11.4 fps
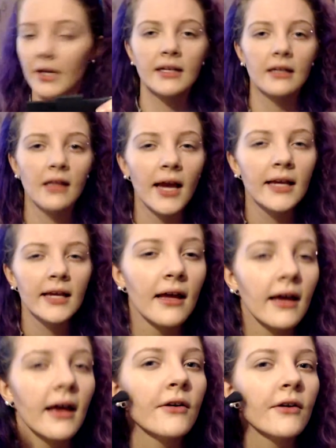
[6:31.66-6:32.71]
kind of liking
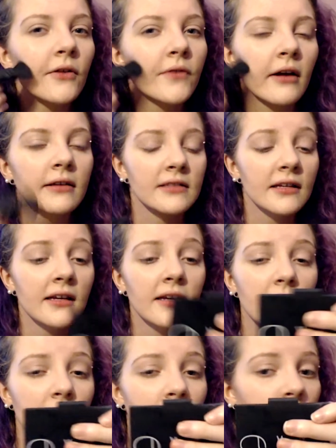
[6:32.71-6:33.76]
that. I don't know if y'all can
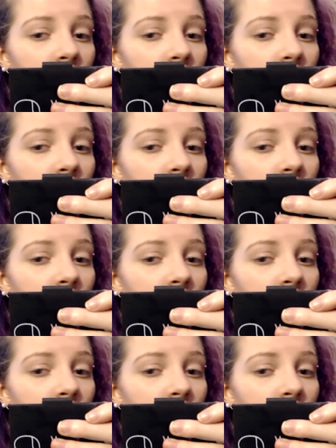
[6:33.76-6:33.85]
see.